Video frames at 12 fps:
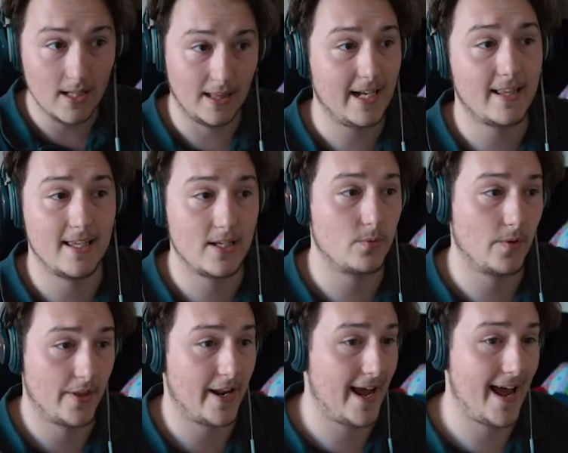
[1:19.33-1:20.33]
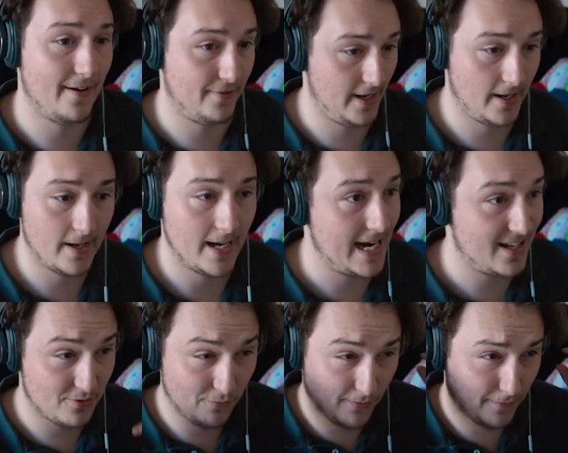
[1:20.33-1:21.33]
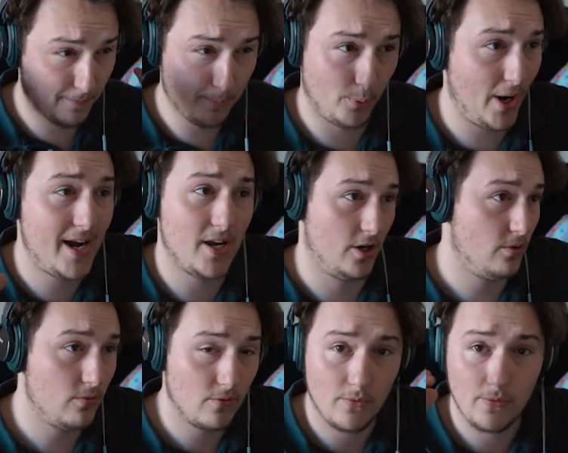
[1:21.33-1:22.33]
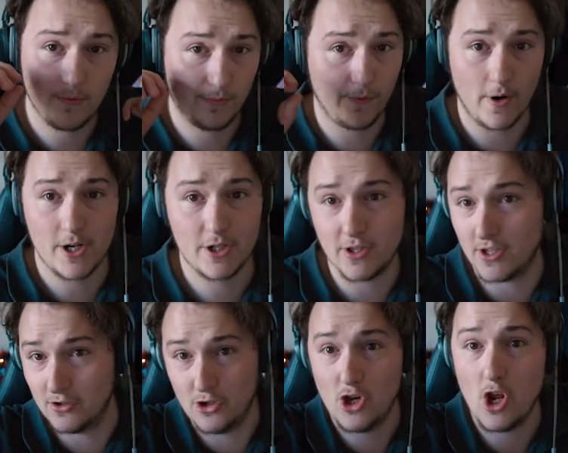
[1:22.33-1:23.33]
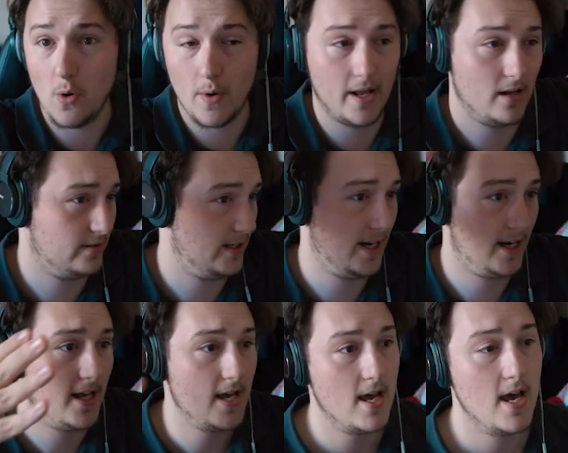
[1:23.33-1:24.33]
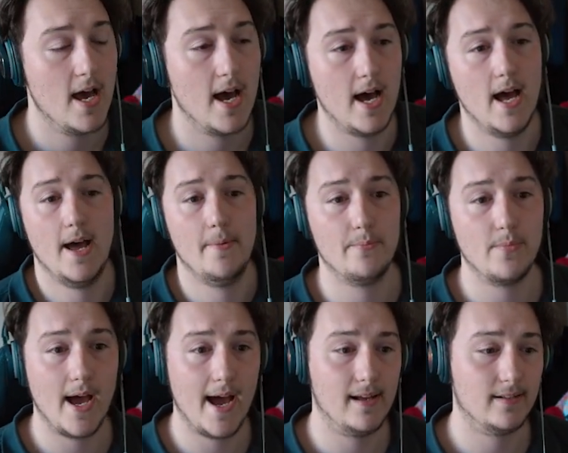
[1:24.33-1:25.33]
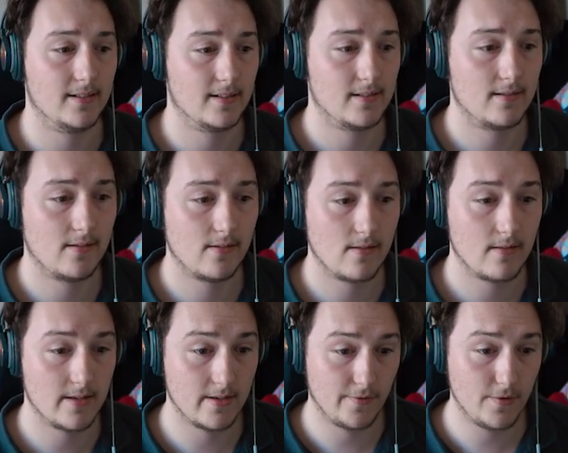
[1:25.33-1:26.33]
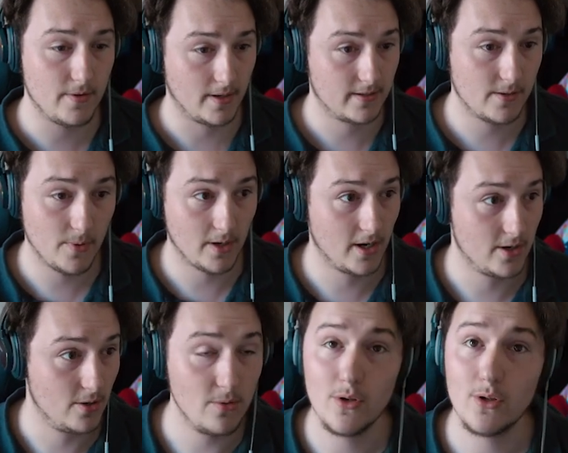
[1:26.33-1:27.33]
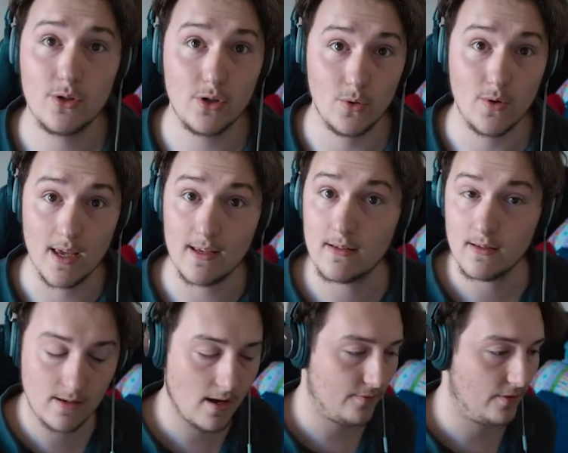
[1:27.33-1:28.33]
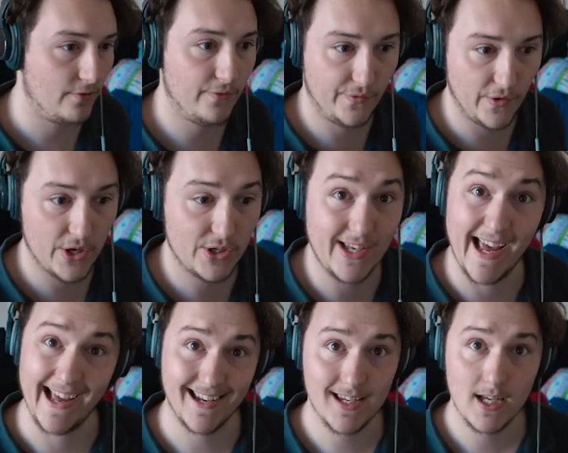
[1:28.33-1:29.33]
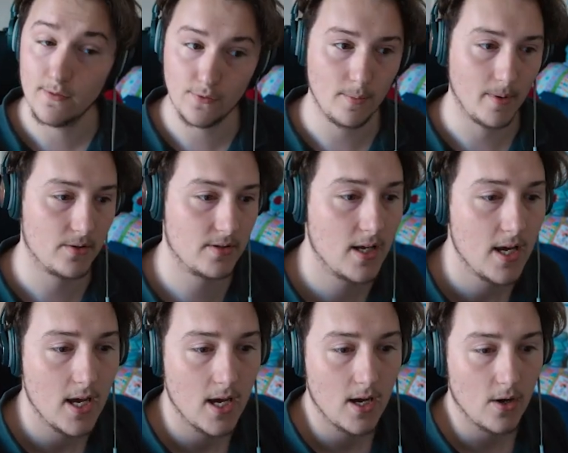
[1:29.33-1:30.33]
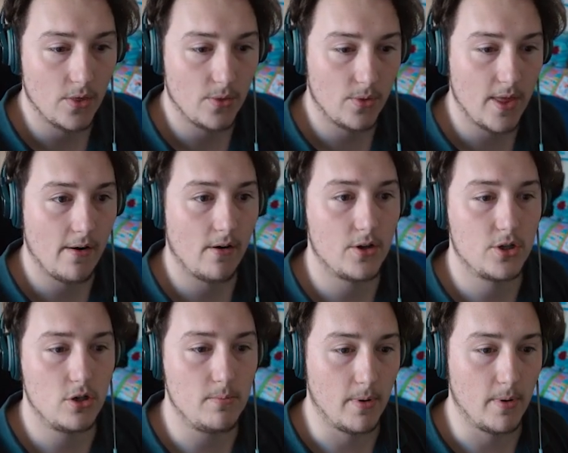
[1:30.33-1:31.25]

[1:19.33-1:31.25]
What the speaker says: like this one that I have here. It's brand new. Fresh, there's no one else in it, and there's a few things that we're going to do to this server. First and foremost, there are two